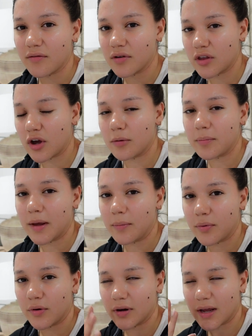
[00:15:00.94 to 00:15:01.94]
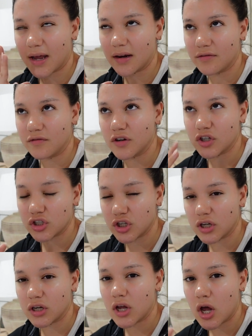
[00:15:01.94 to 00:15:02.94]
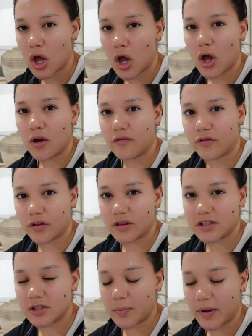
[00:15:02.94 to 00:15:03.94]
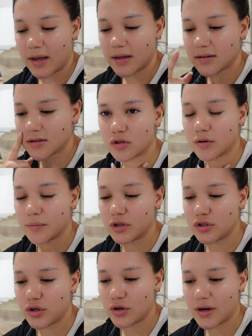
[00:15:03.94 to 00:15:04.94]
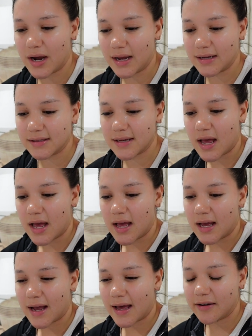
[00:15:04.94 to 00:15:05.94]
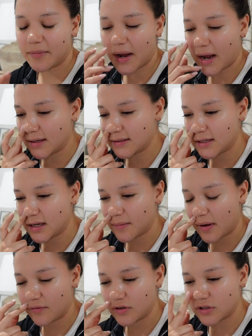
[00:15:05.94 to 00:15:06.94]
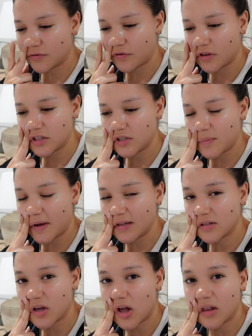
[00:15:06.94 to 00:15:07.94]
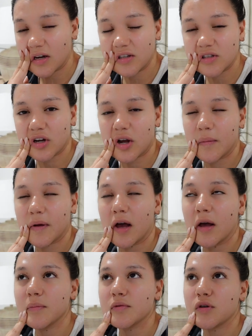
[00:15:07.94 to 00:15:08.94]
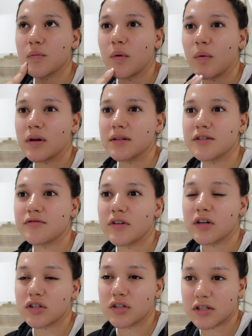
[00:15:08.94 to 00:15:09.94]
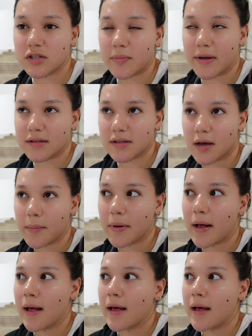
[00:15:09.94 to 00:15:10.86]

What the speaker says: everything on paper and kind of vision for the space. So I'm going to show you guys kind of my idea, my vision for the space. The holidays are coming up, so we wanted to finish this space up